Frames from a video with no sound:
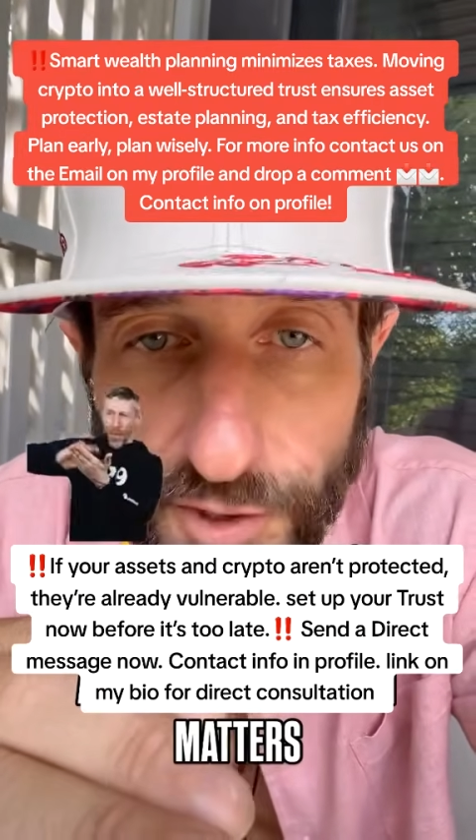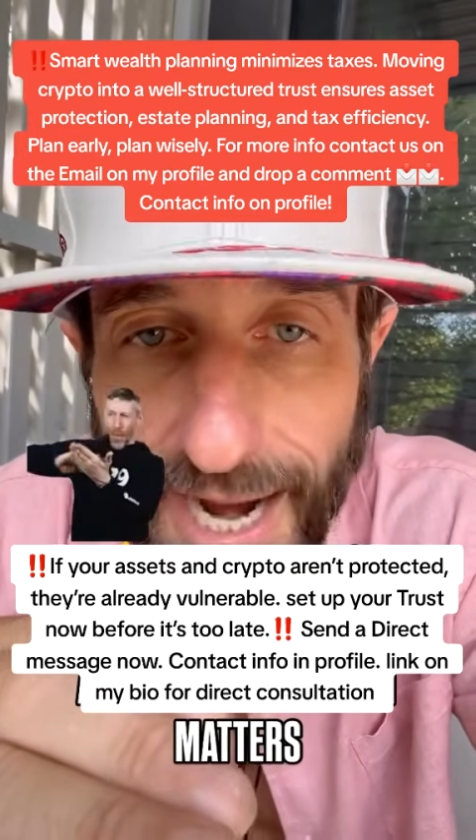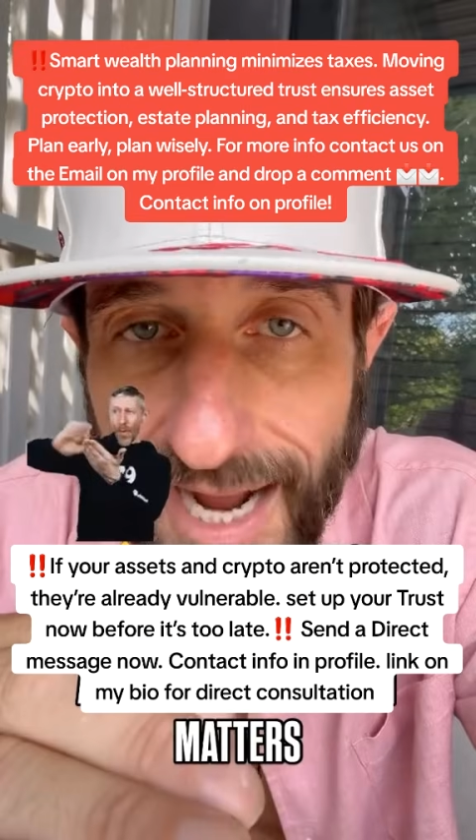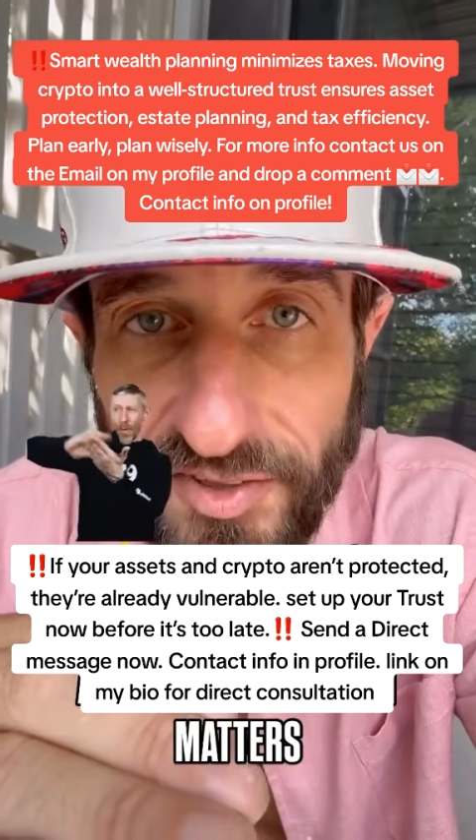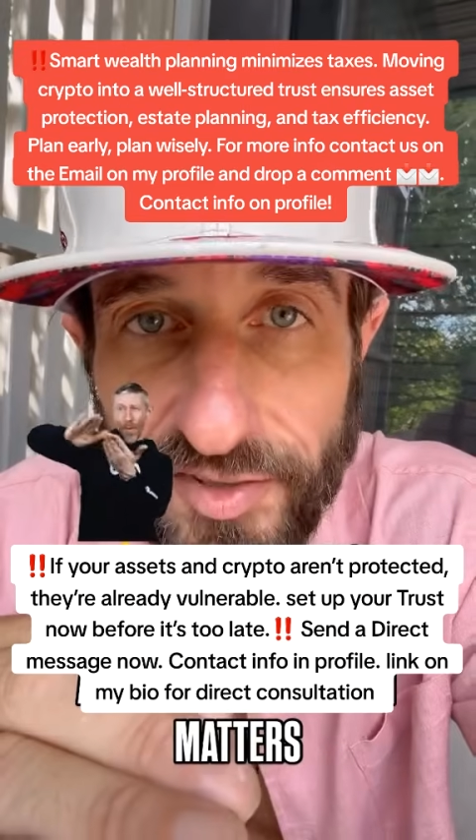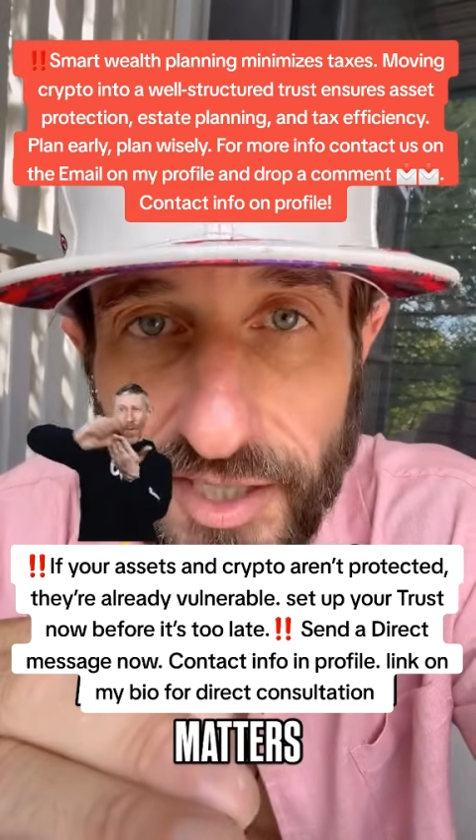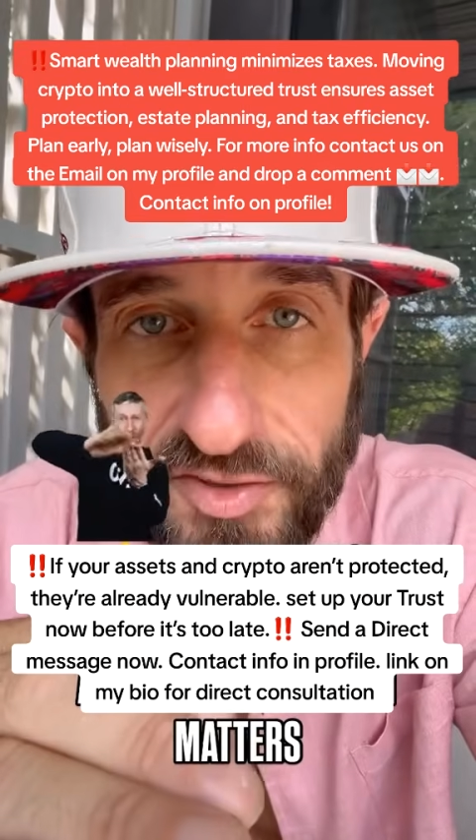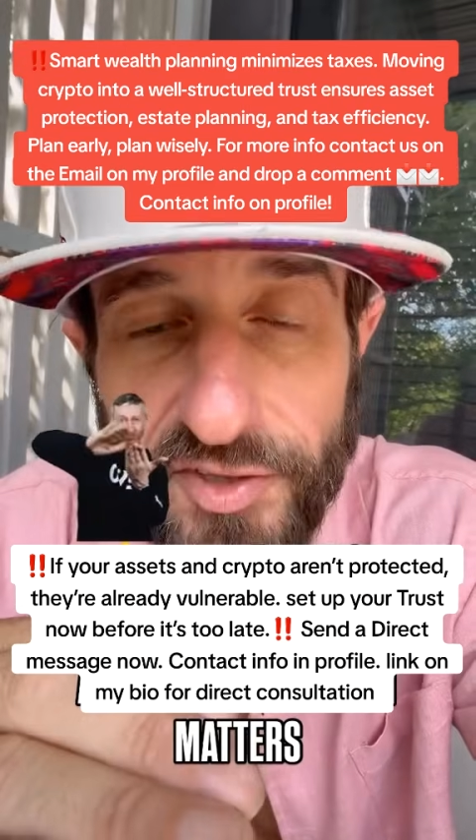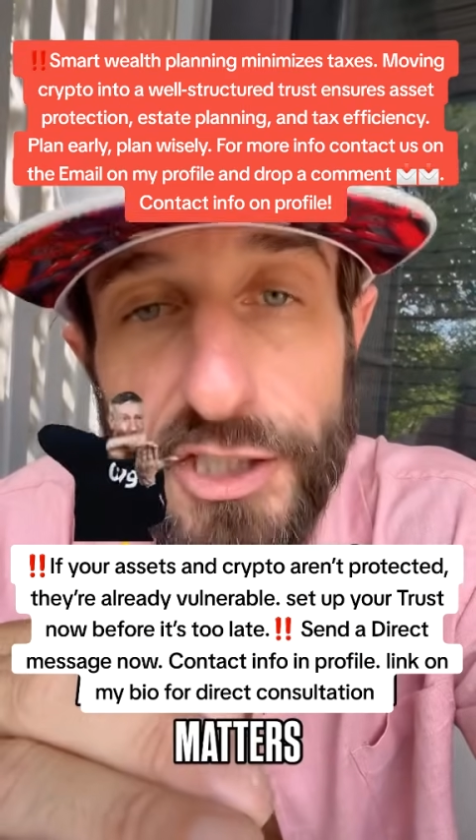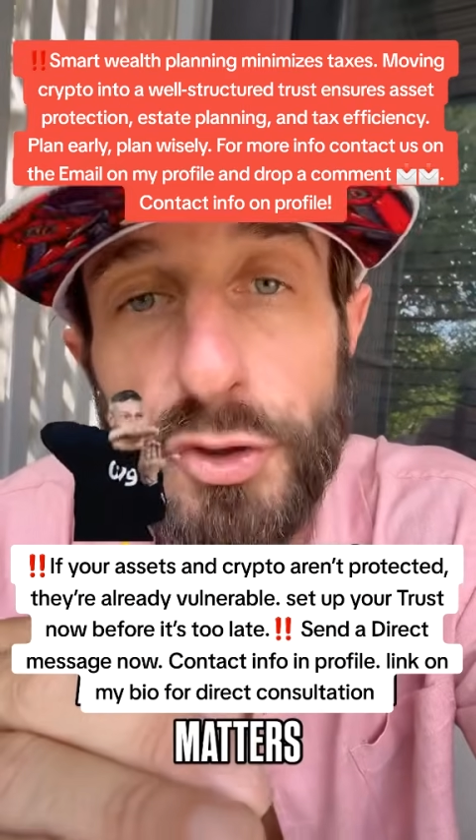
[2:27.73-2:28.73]
assets
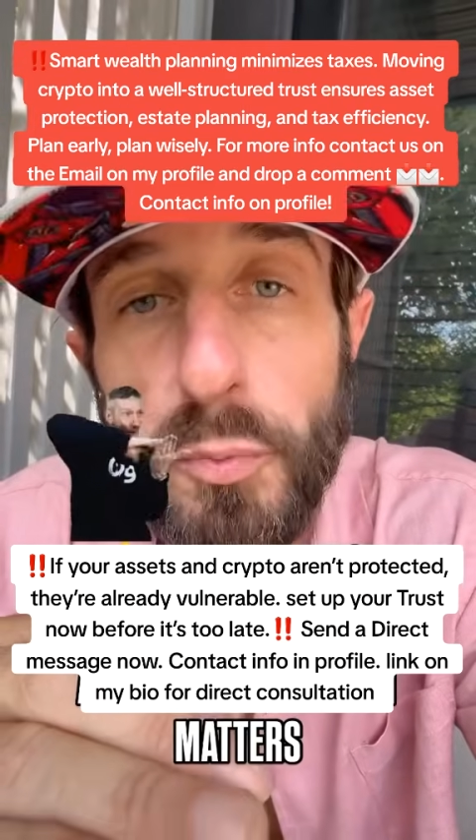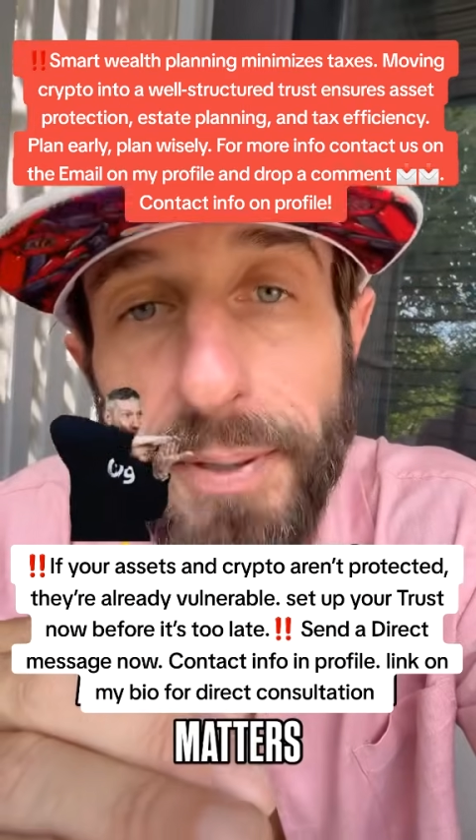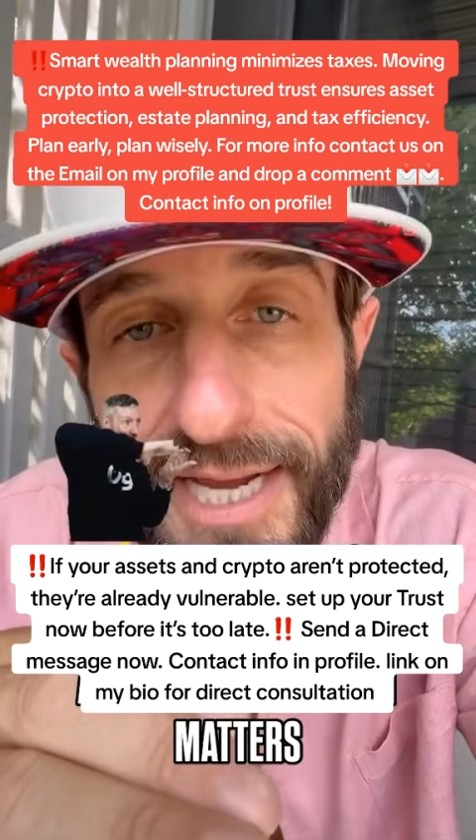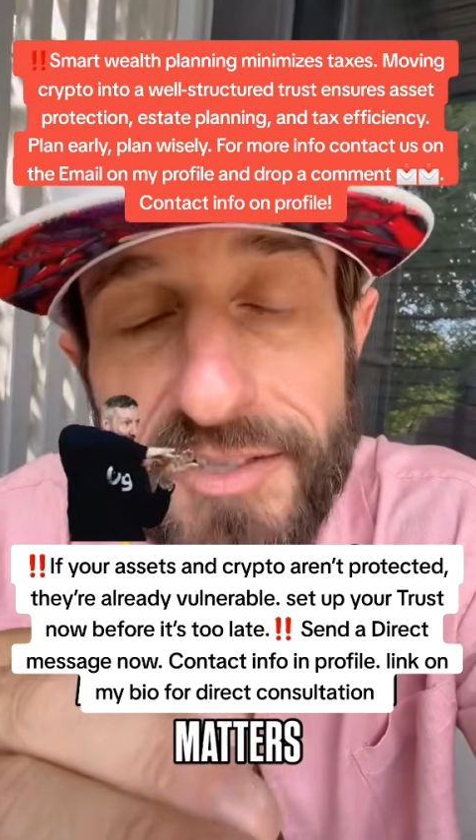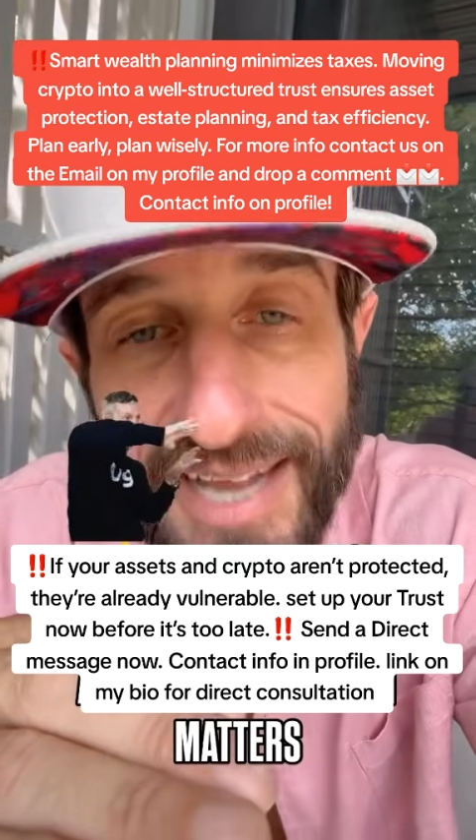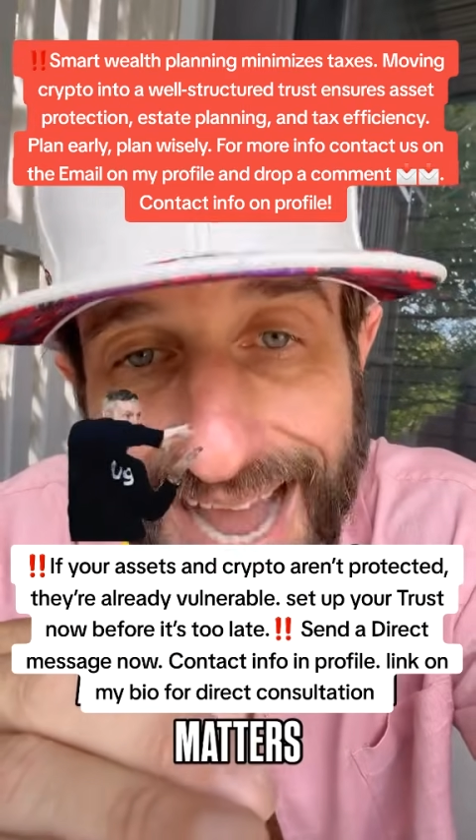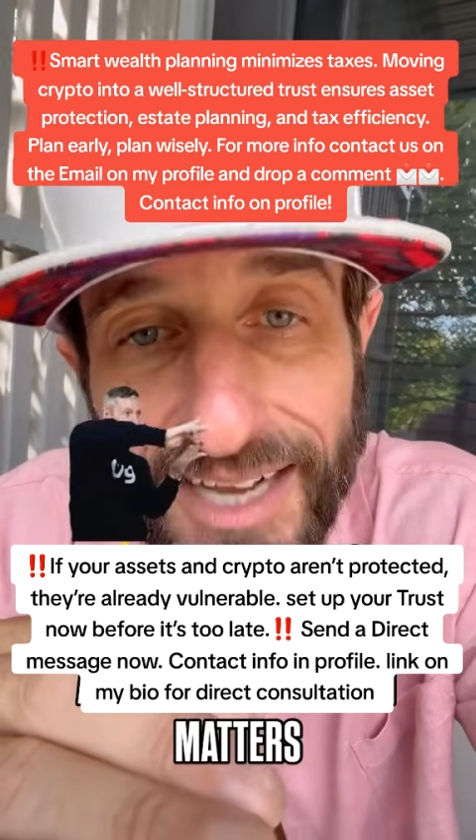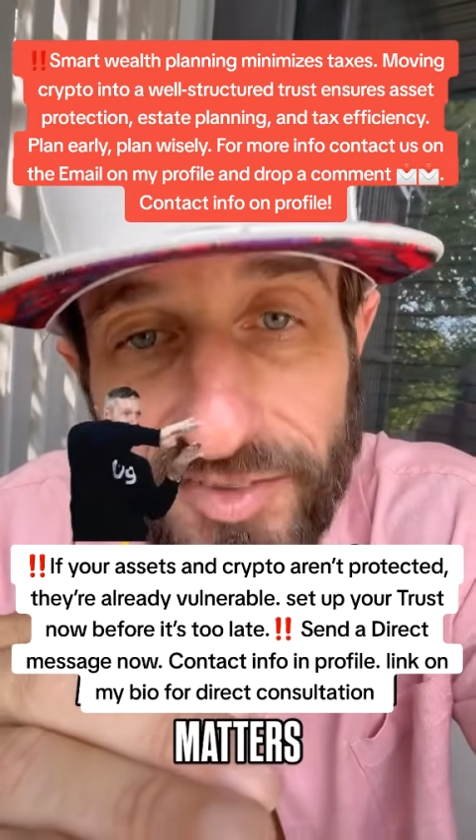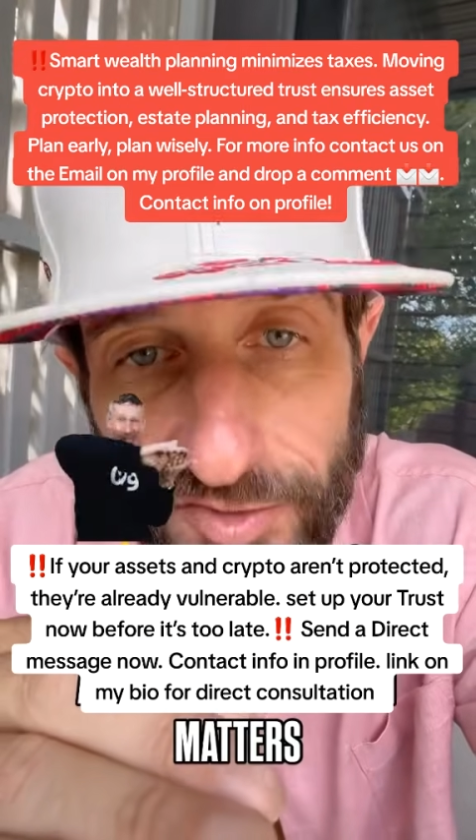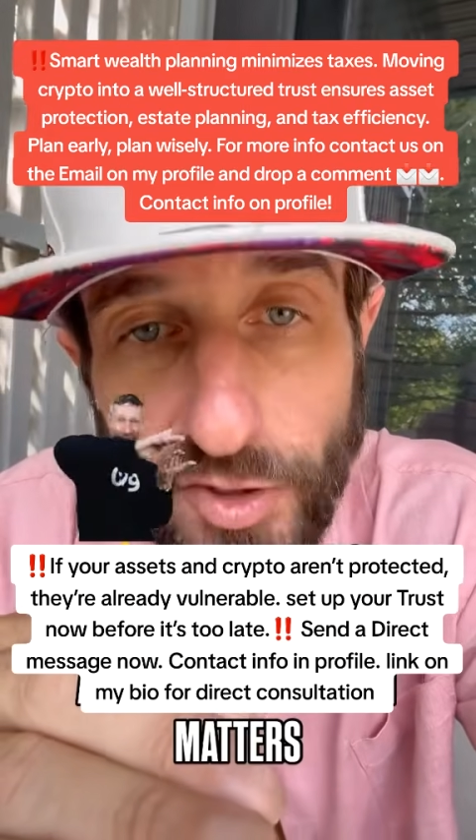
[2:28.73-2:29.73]
that you paid taxes